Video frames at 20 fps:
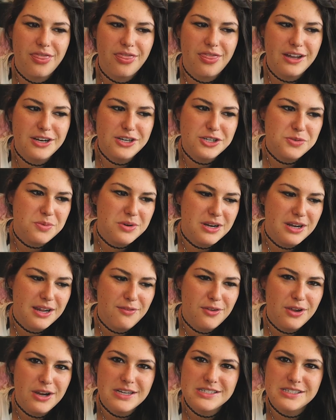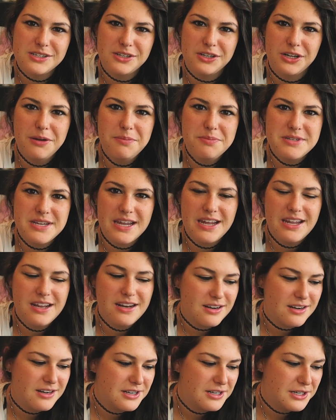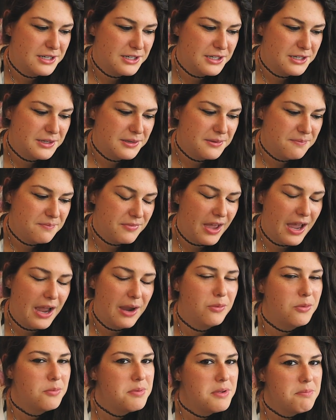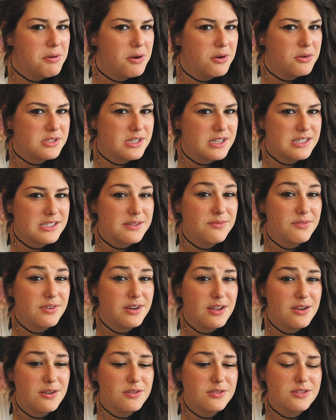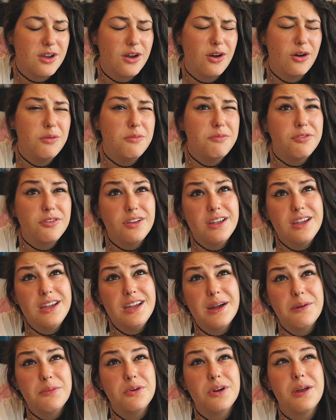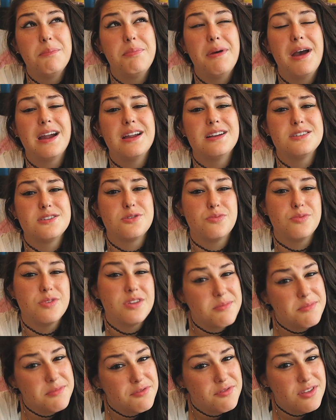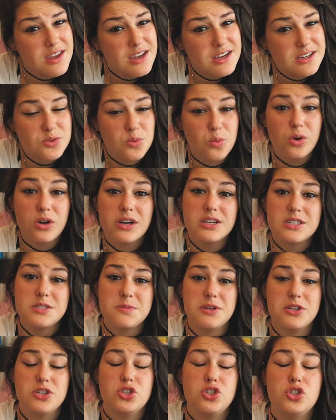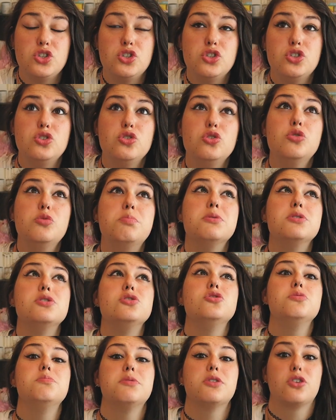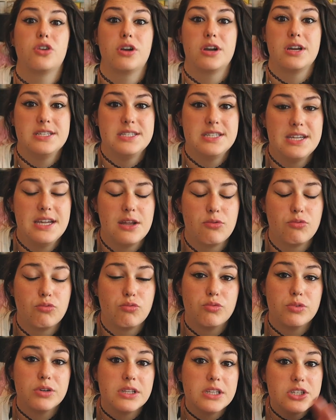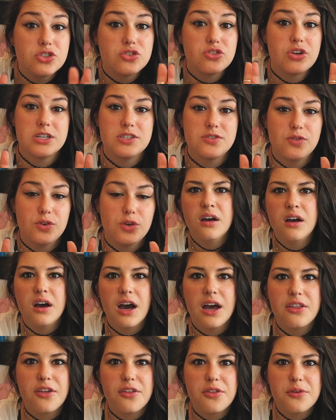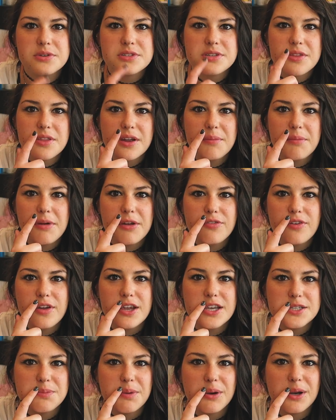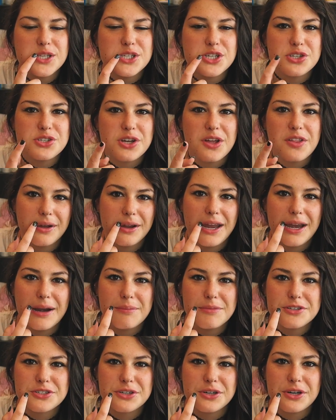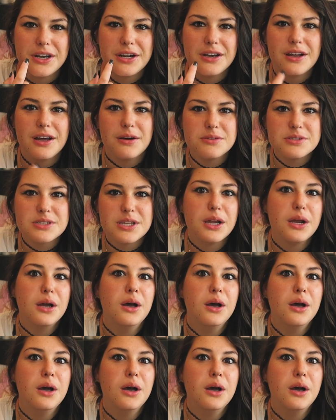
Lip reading: I just wanted to give you guys a little update. I will be posting some videos. Hopefully I will get back into the rhythm of things. Work has been super, super crazy and really stressful. I thought there was something on my face, but it's just on the camera screen. I was like,